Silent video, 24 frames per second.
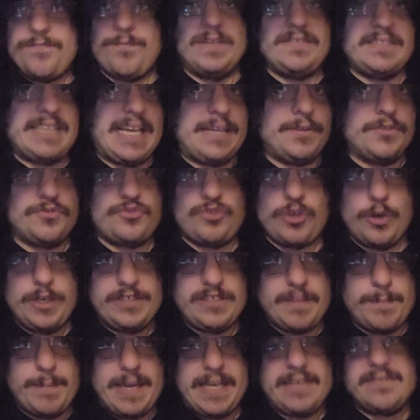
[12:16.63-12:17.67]
once again, the story
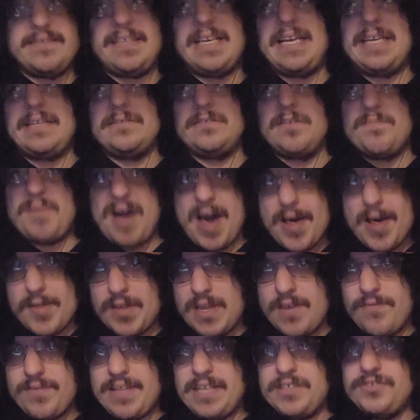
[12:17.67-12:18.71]
is amazing. The
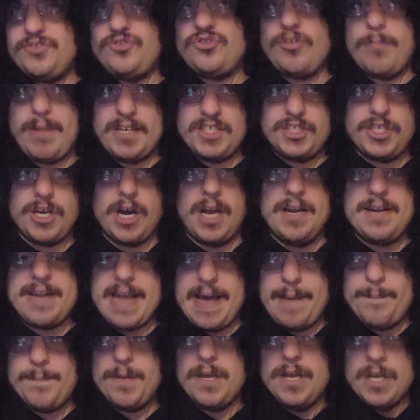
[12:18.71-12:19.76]
positive, there's so much
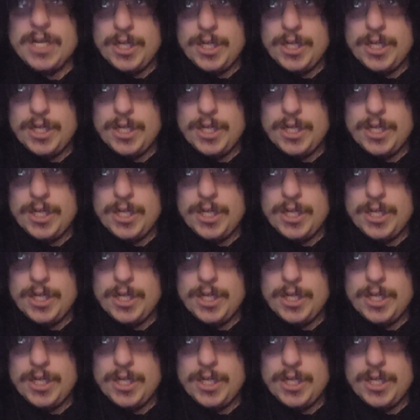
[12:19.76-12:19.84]
Gundam.